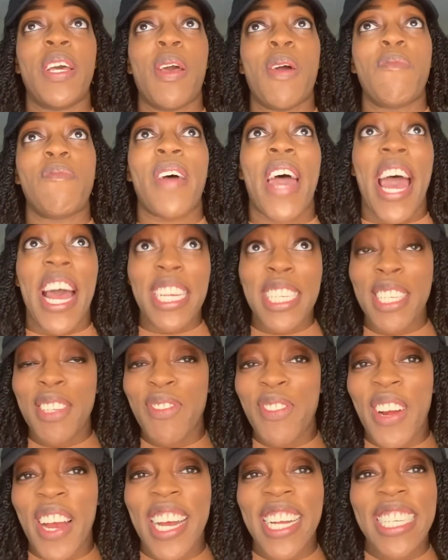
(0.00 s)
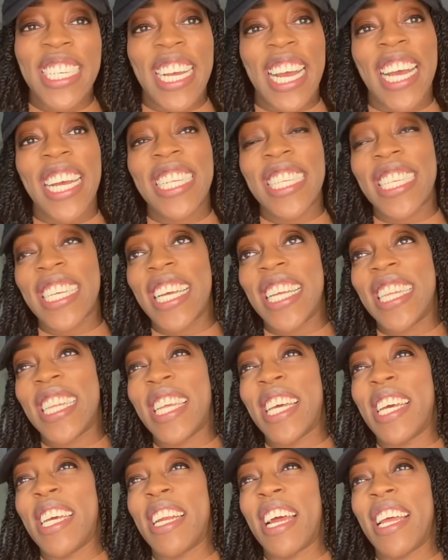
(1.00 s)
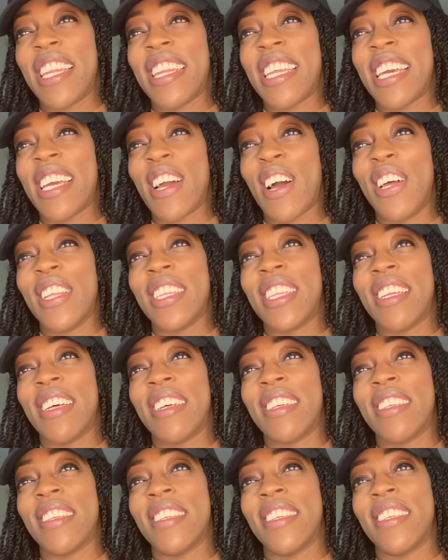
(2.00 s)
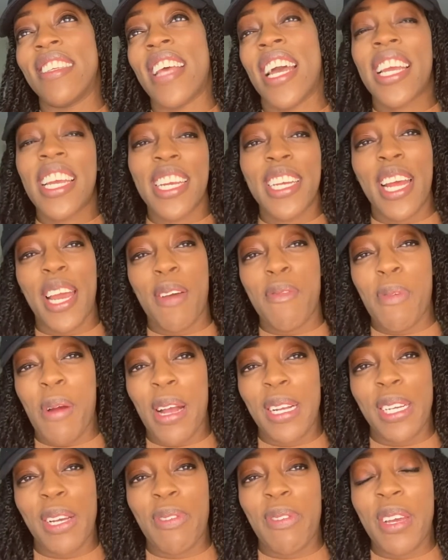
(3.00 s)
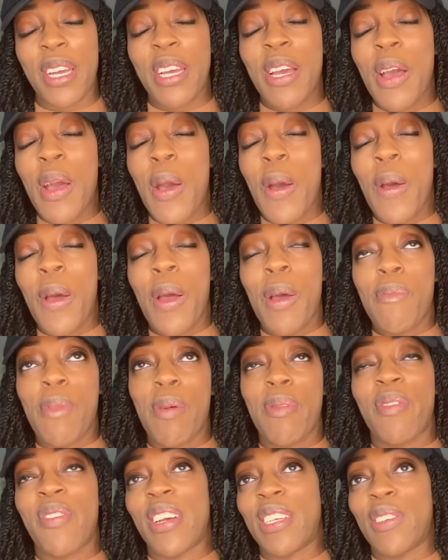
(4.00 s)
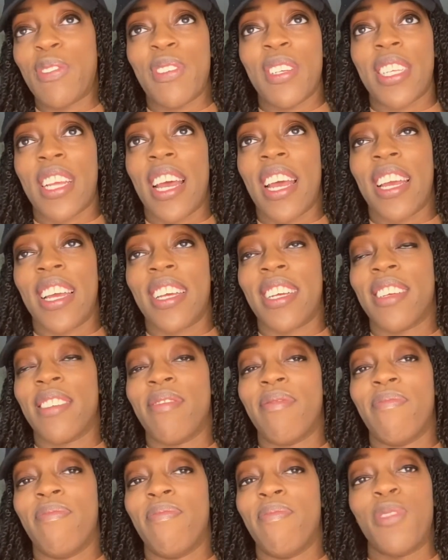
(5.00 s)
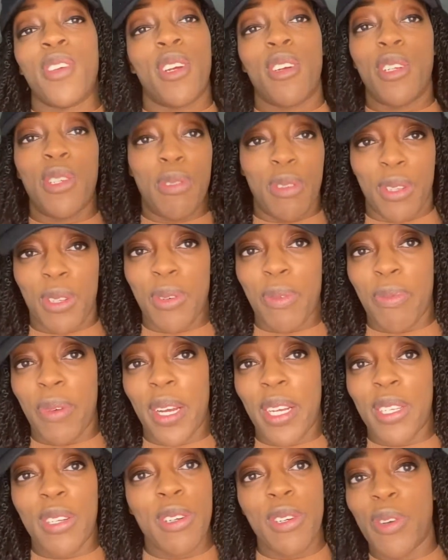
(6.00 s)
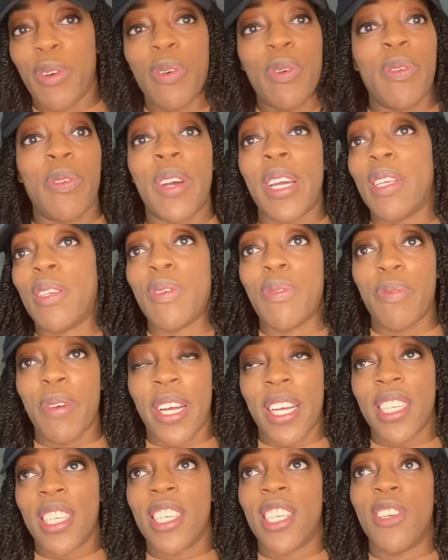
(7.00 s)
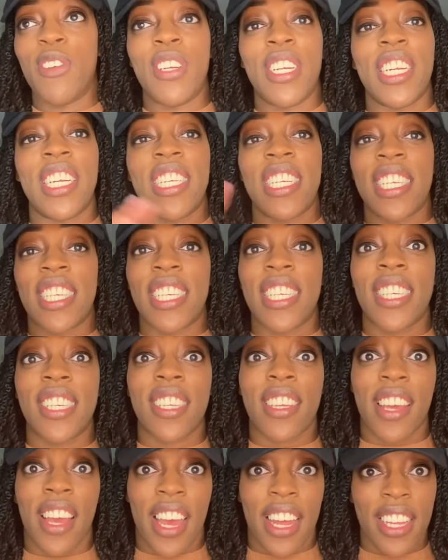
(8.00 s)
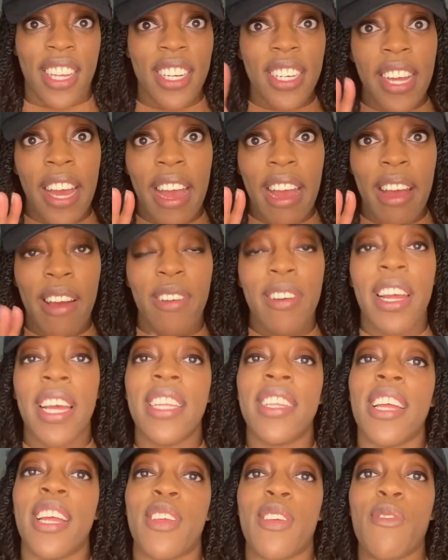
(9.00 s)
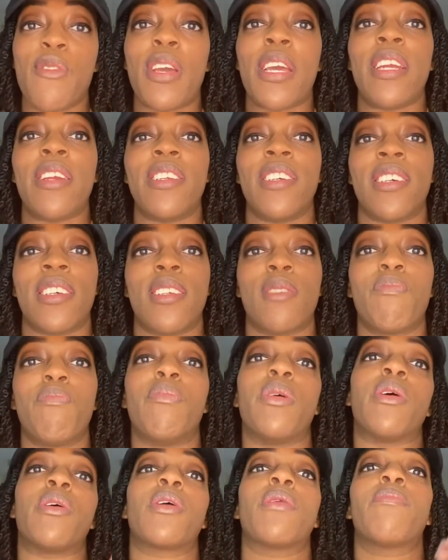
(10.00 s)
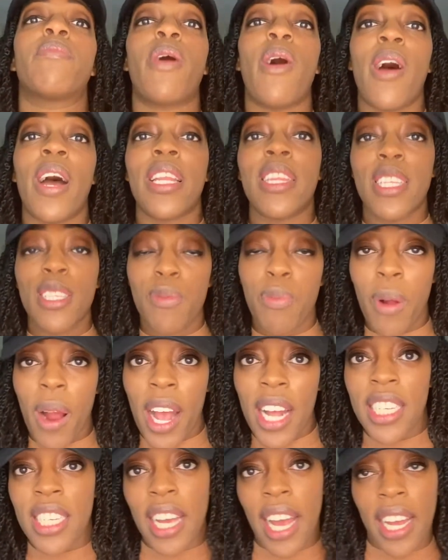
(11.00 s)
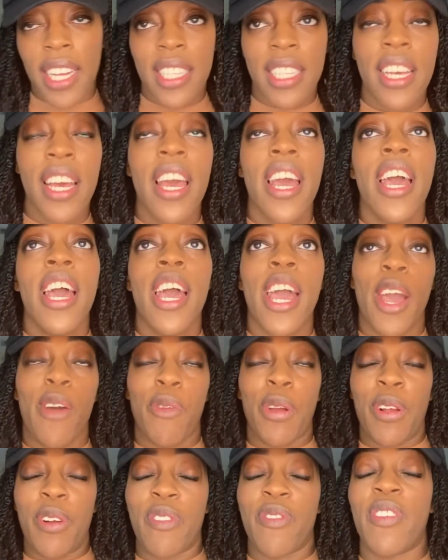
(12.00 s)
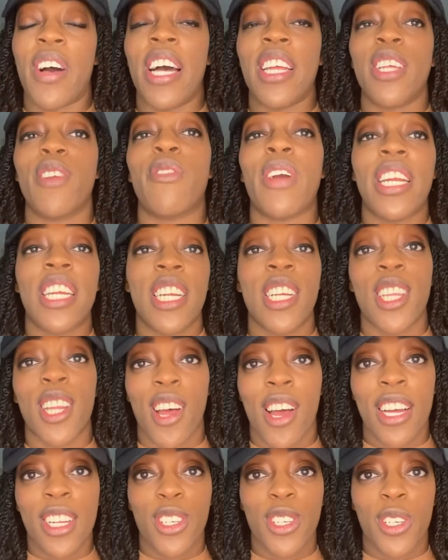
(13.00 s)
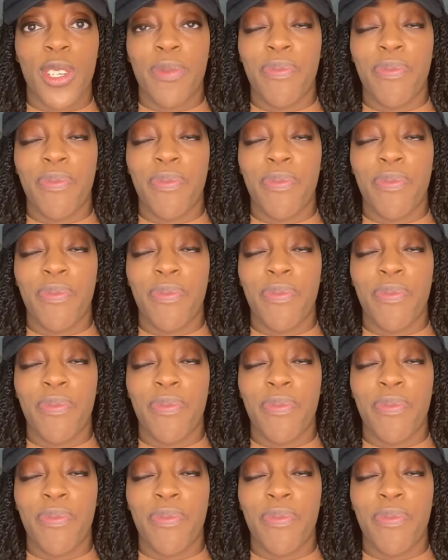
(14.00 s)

pass the project, and then I think on the second day of project week, my professor was like, you're doing too much, you're doing way too much, you need to just scale it down, and then you can just build upon this project, and when you're finally ready to launch